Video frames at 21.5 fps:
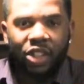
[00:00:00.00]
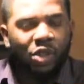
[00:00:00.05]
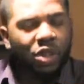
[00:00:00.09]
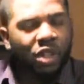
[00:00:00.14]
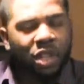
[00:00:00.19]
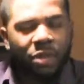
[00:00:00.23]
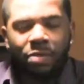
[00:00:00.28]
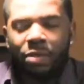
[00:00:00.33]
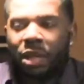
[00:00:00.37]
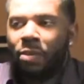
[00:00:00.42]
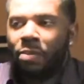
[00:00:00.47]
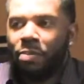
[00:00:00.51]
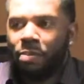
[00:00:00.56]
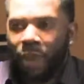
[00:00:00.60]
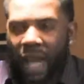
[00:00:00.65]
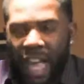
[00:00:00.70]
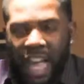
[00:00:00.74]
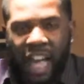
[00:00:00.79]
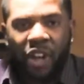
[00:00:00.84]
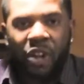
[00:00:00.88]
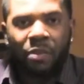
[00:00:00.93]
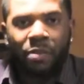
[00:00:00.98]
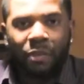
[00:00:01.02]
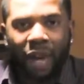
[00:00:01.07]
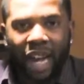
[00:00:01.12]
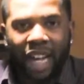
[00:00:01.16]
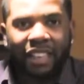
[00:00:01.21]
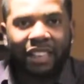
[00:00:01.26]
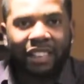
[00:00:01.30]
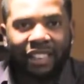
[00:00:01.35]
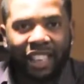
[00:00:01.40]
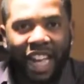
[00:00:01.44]
You could be bound
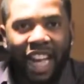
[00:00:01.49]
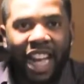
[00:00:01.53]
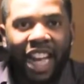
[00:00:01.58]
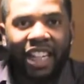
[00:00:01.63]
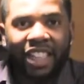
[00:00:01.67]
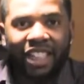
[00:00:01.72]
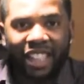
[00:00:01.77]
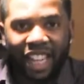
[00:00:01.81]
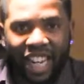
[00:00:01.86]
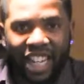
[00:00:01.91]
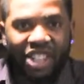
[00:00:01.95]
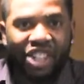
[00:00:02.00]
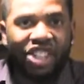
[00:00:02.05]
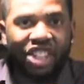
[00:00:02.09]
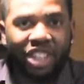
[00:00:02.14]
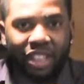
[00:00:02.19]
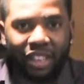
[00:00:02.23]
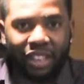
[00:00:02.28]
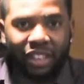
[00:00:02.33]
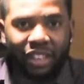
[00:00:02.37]
by stagnation.